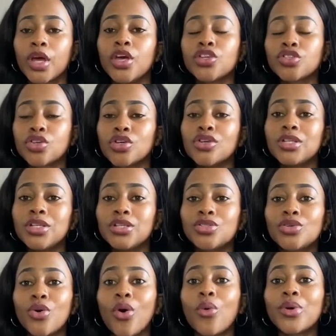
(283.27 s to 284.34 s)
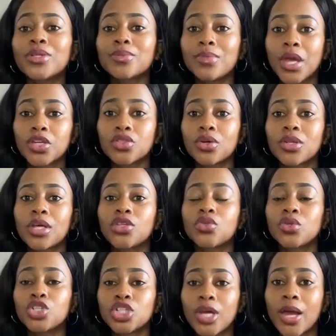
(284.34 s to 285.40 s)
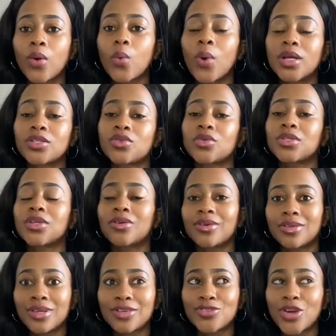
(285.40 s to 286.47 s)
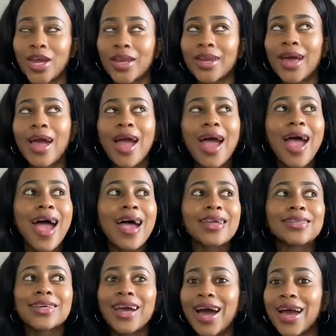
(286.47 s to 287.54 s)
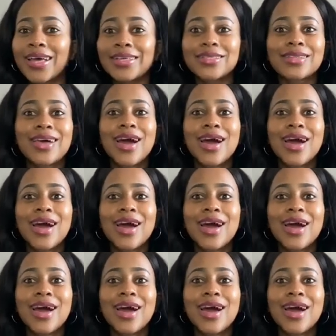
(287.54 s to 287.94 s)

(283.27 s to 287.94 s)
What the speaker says: So you need to always make sure that you check what's written on the train. And guys,